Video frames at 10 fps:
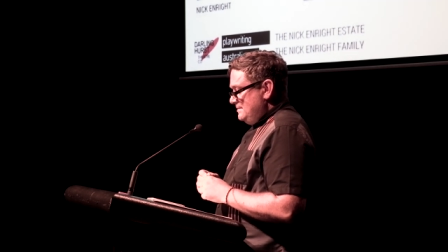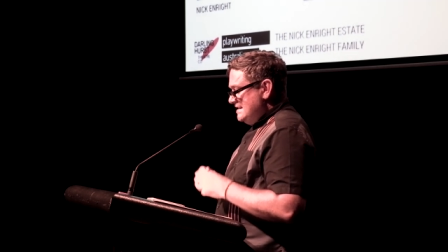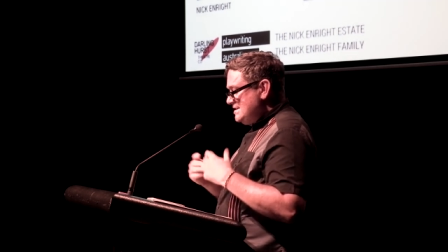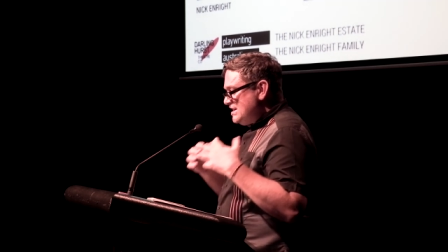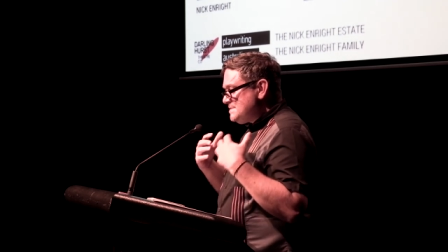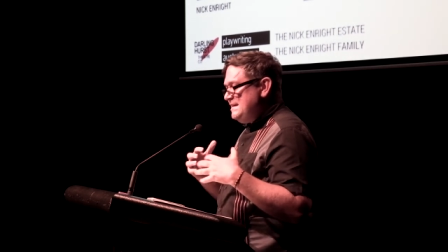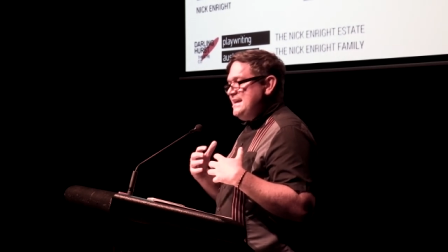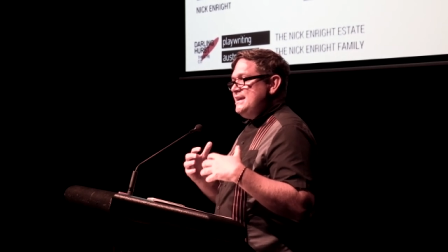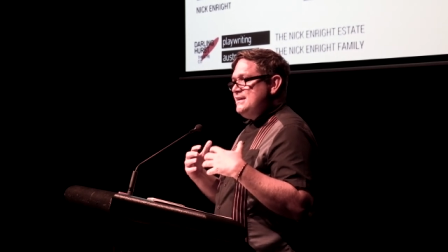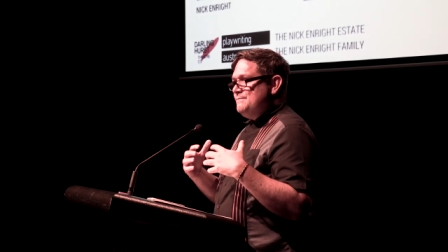Is it just
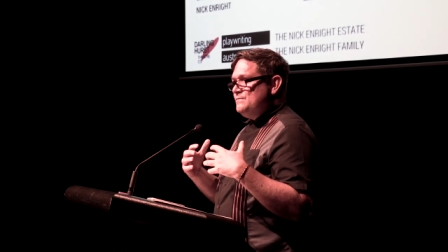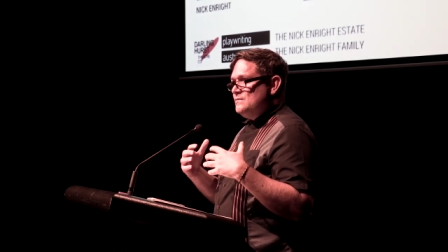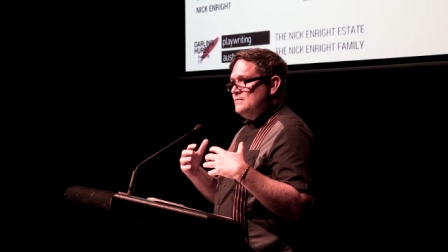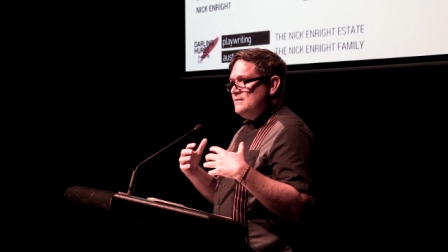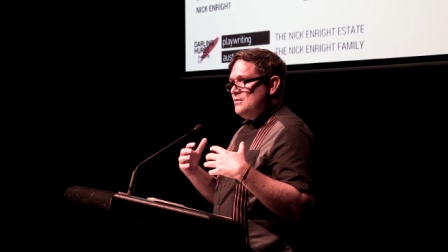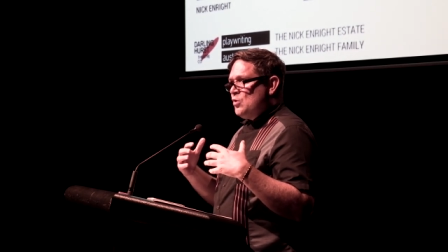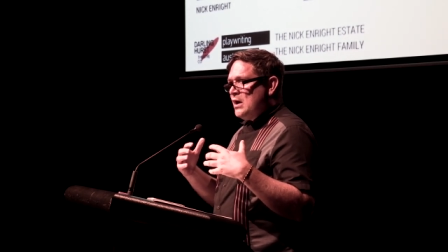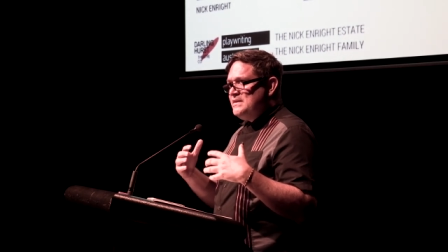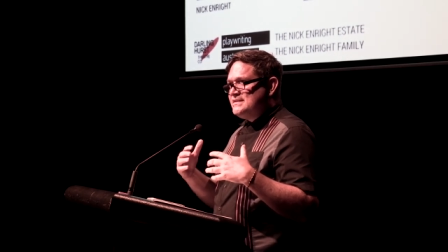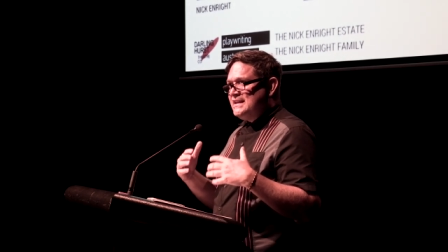me, or
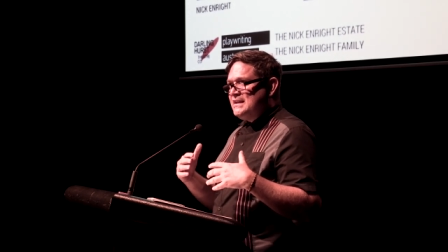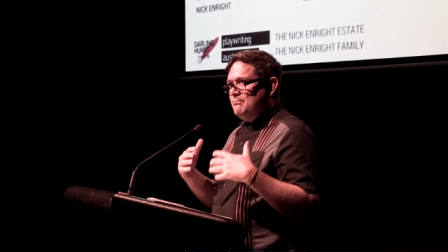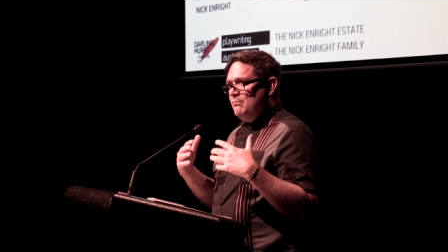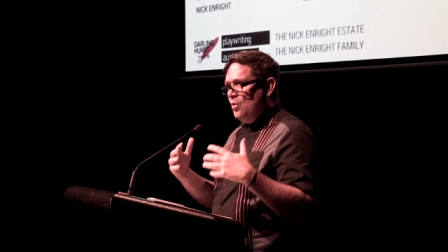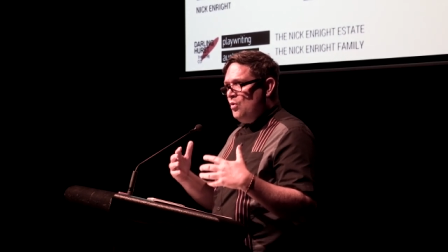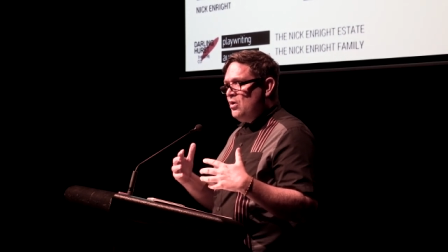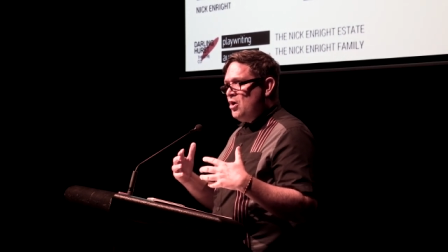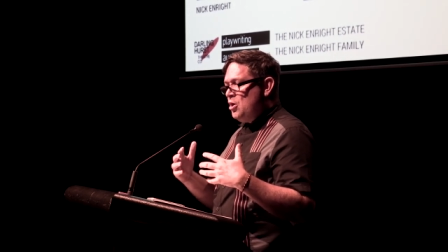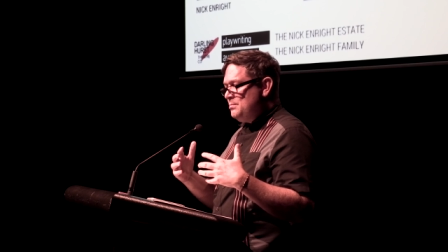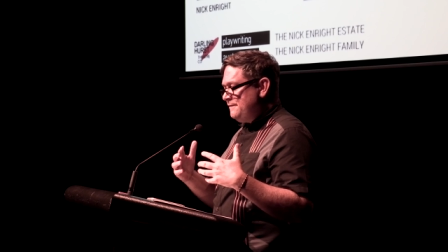are we seeing more
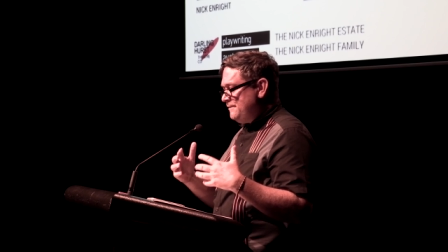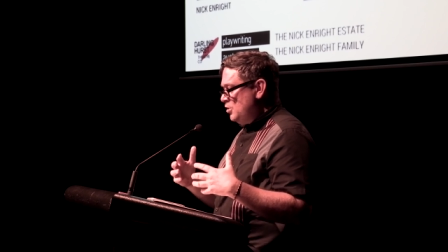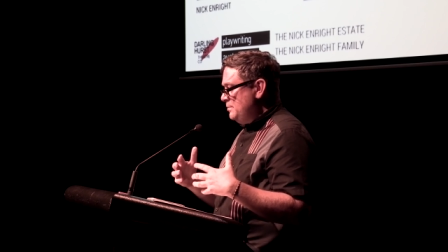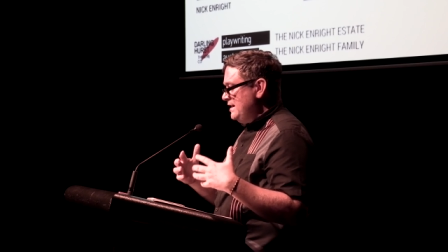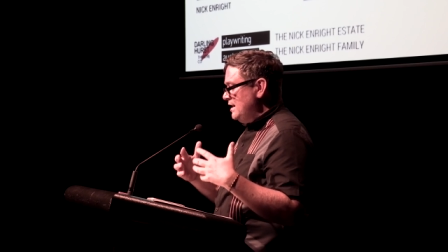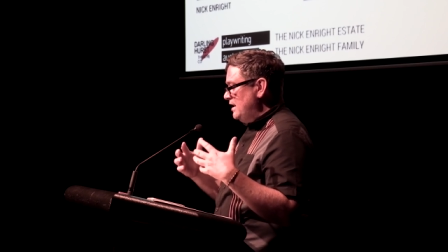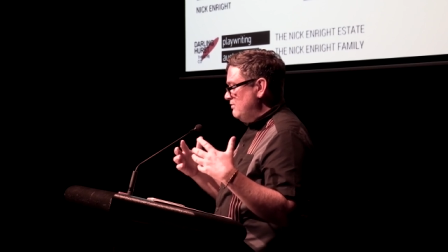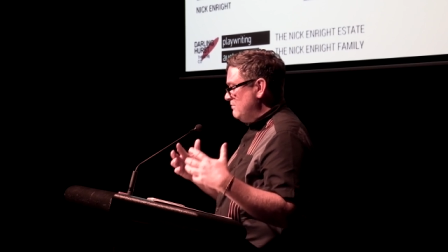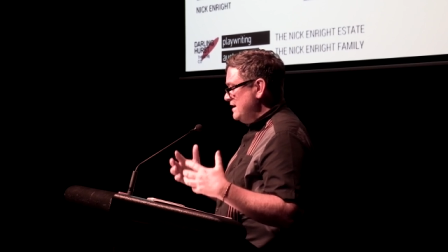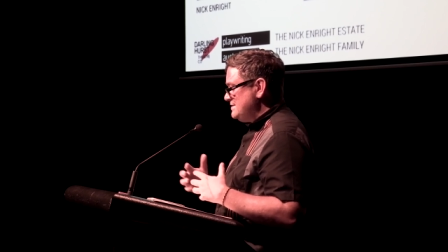homophobia
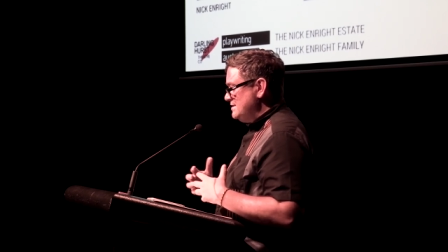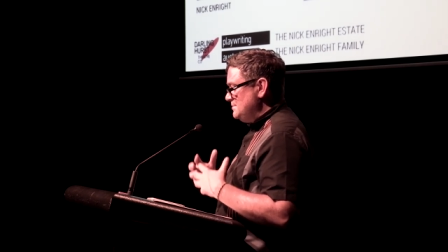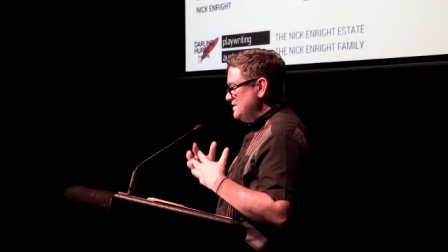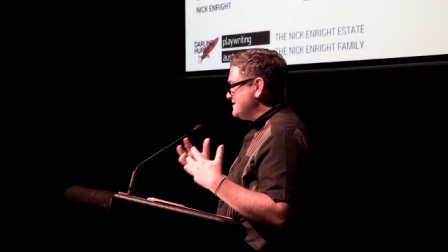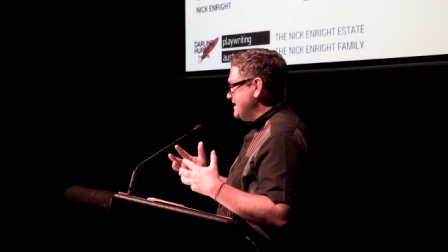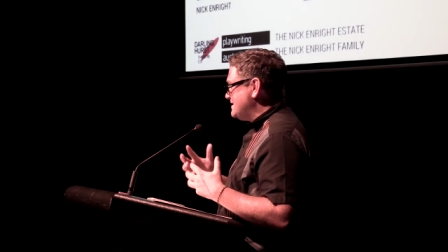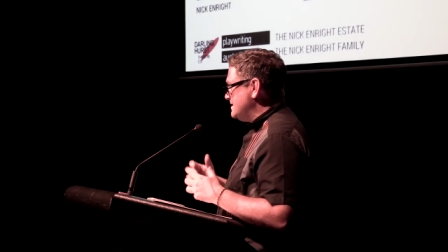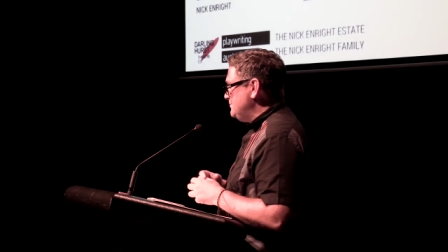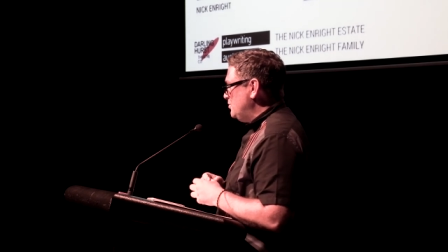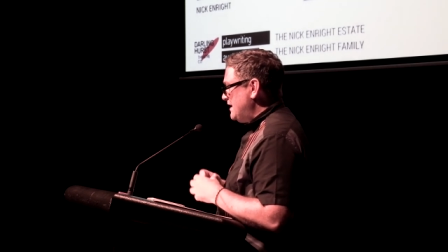and racism and
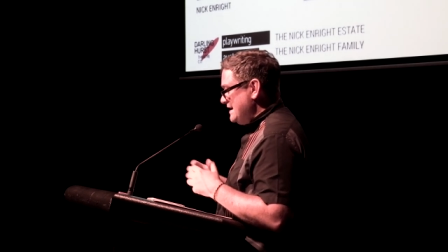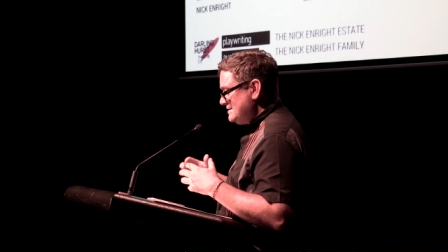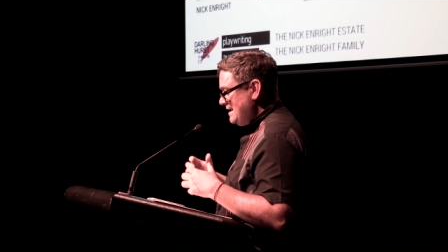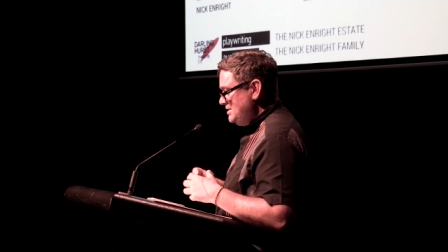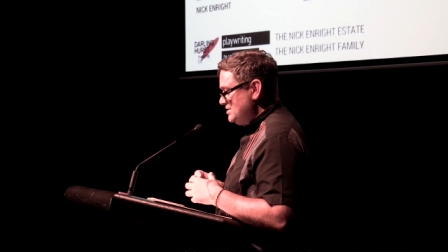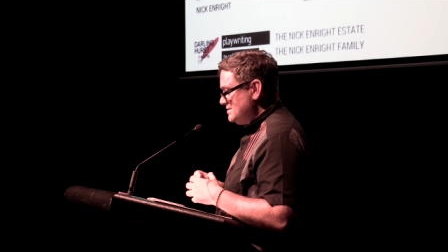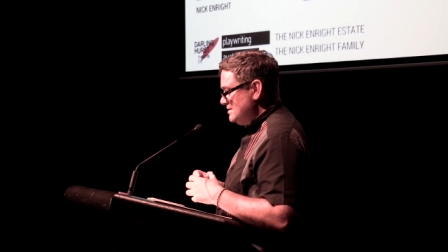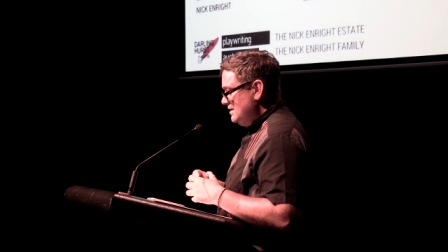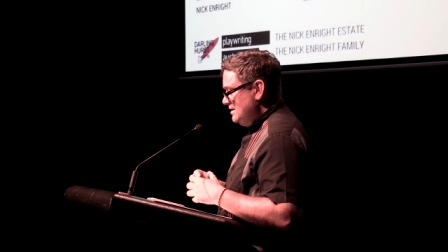sexism on our stages?